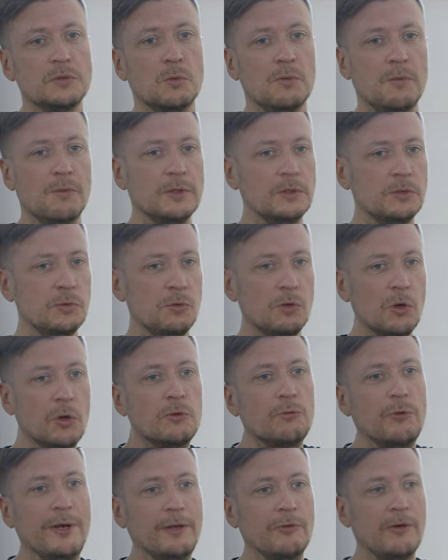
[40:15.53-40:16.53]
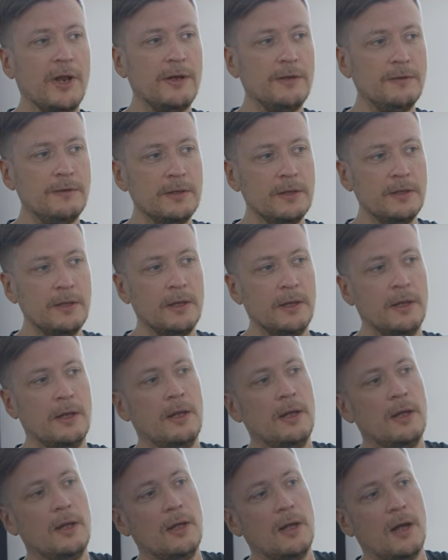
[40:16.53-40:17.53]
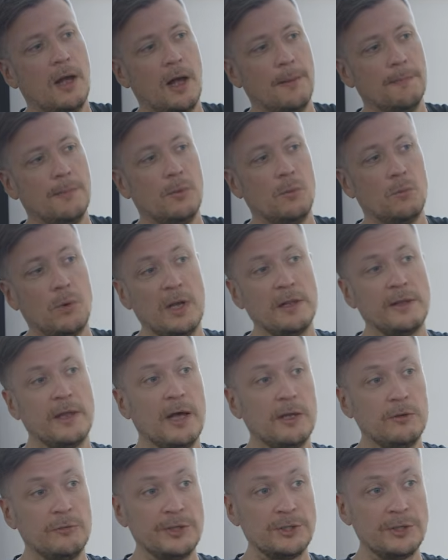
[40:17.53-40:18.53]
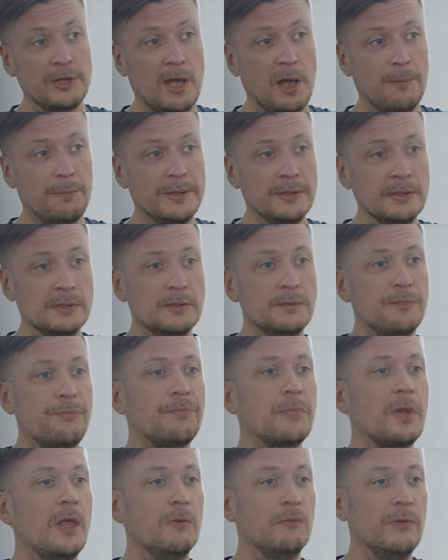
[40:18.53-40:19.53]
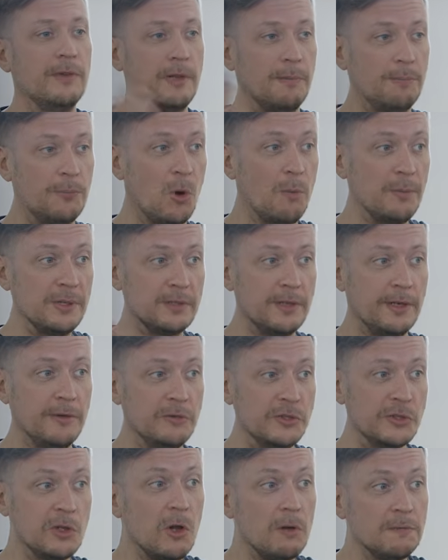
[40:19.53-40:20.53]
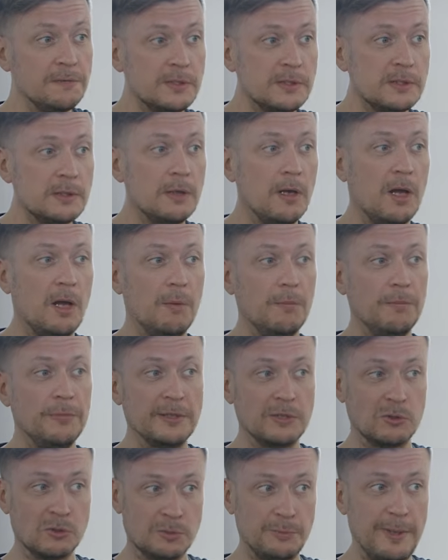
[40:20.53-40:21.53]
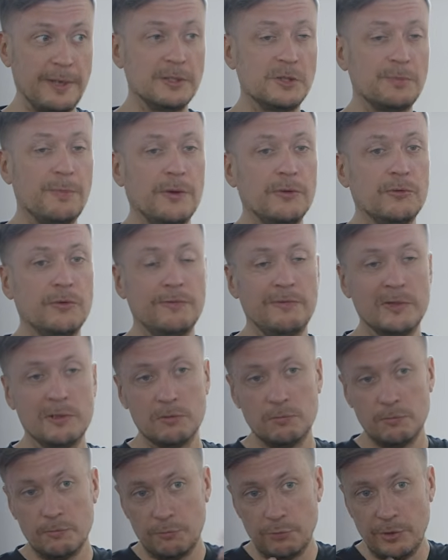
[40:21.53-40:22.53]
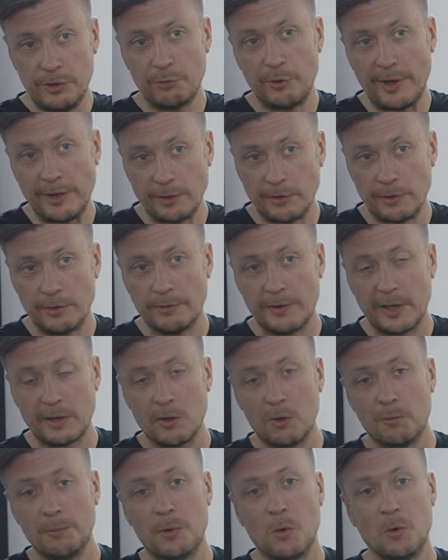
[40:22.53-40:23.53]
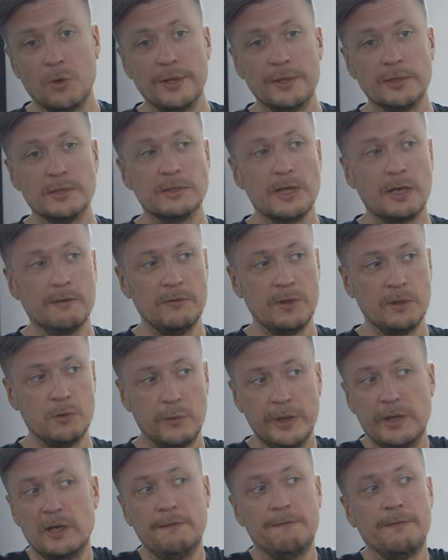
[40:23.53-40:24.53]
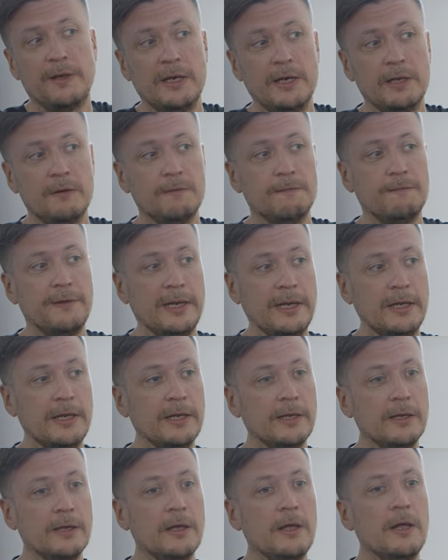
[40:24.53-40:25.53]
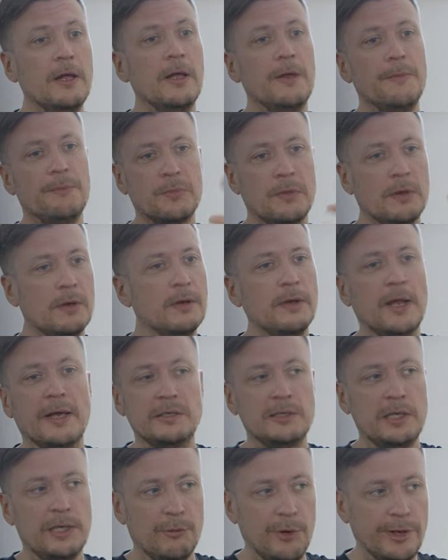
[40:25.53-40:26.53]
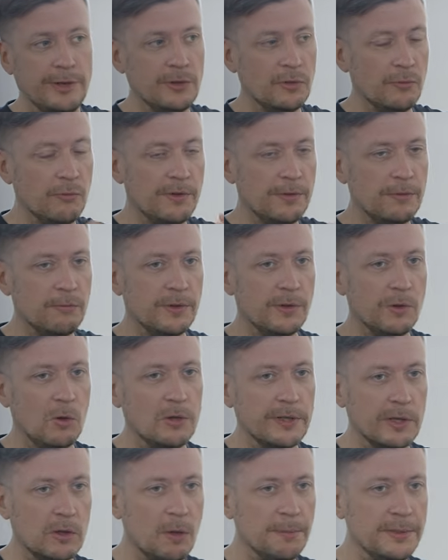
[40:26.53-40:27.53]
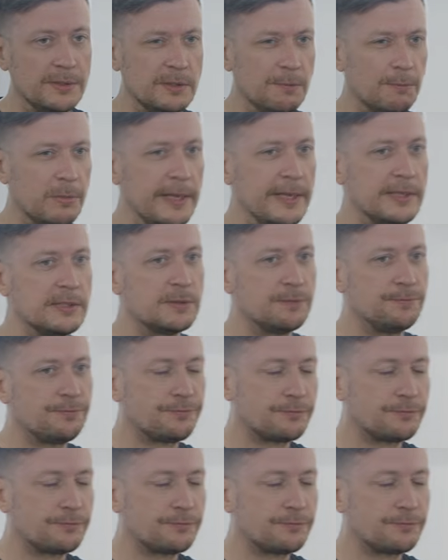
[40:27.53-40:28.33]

So we want to not render anything while the hydration happens. And when that promise then resolves, the suspense boundary will re-render that component and be quickly faded in, nicely rendered with all the comments in place.